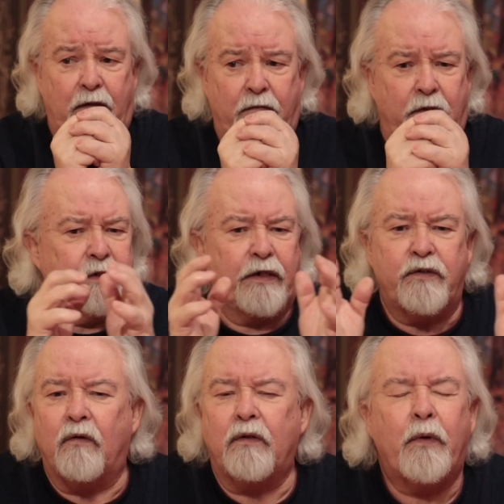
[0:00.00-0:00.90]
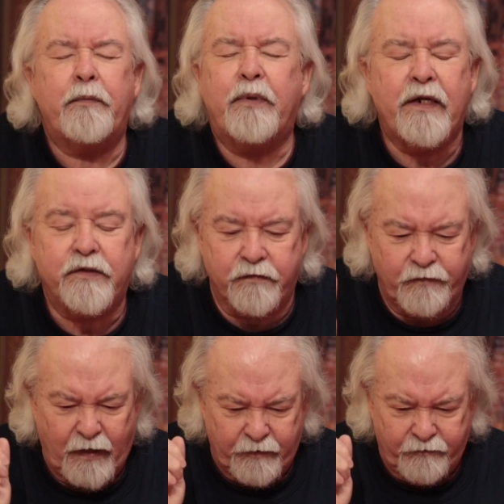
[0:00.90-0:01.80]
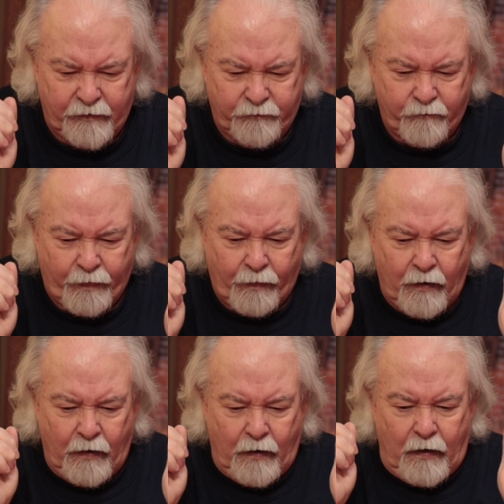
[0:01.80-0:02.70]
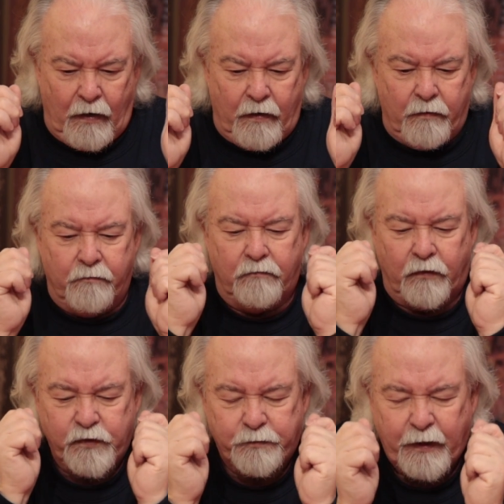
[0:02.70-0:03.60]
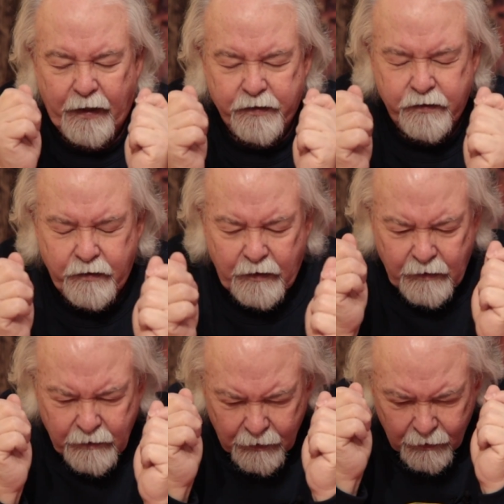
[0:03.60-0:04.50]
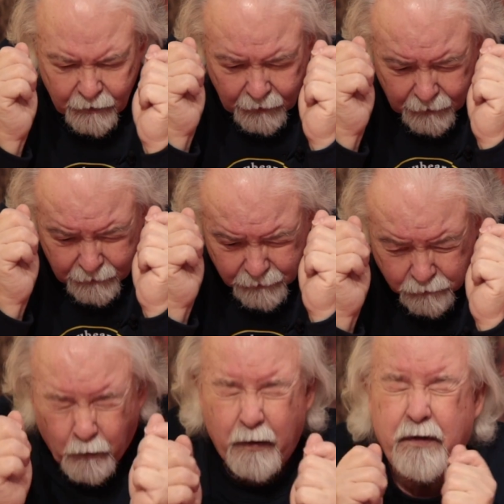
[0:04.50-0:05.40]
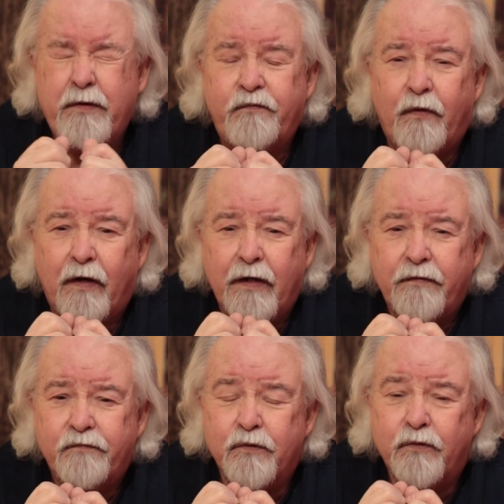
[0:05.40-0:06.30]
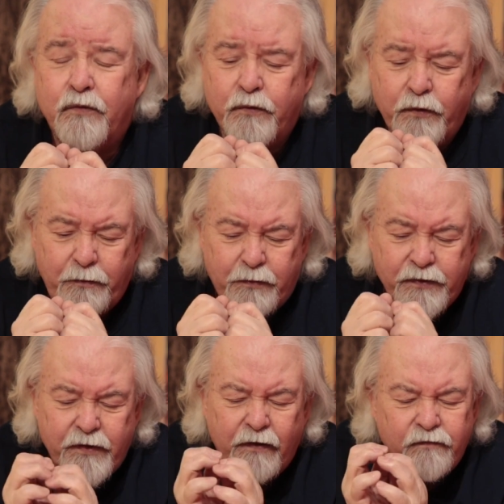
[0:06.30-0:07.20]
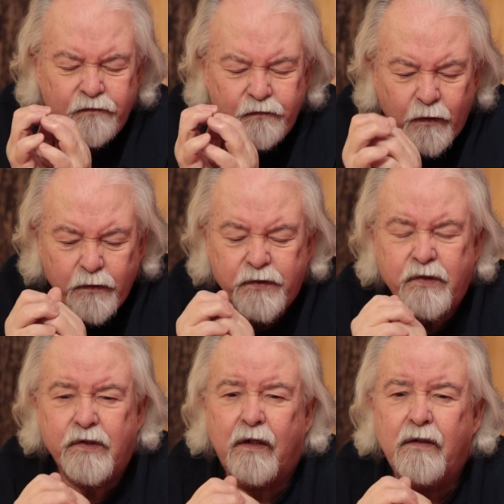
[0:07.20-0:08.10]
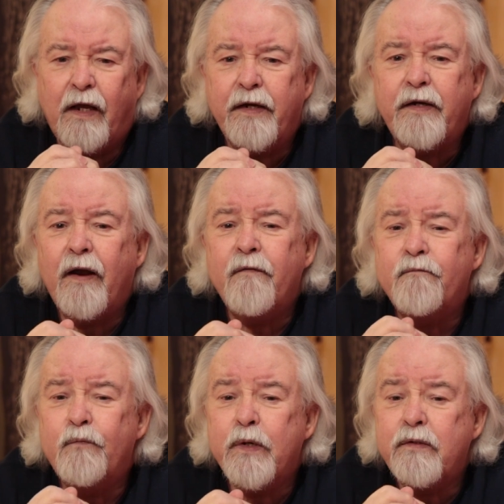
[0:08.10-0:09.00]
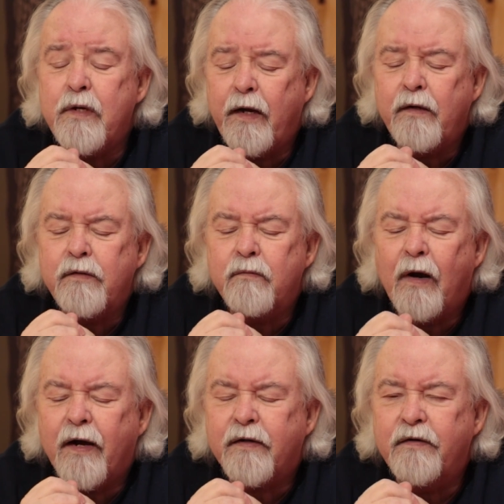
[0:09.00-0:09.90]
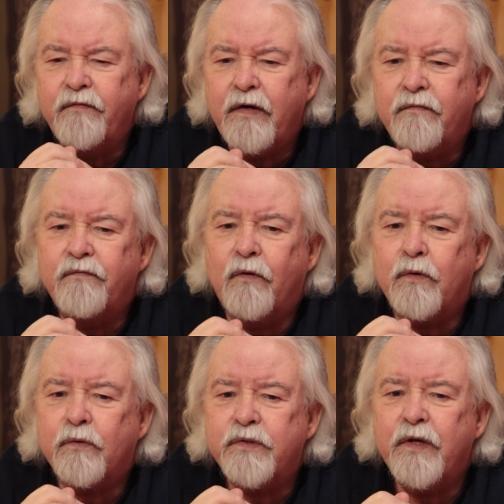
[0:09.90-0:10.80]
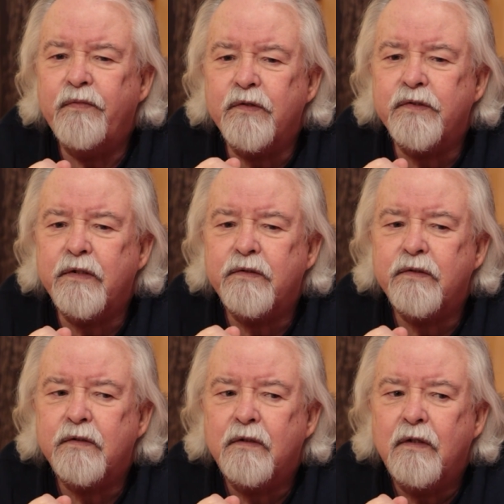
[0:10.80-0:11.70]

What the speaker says: because that's the only way plants survive. Most plants need 25 to 30% full sunlight every day to activate photosynthesis.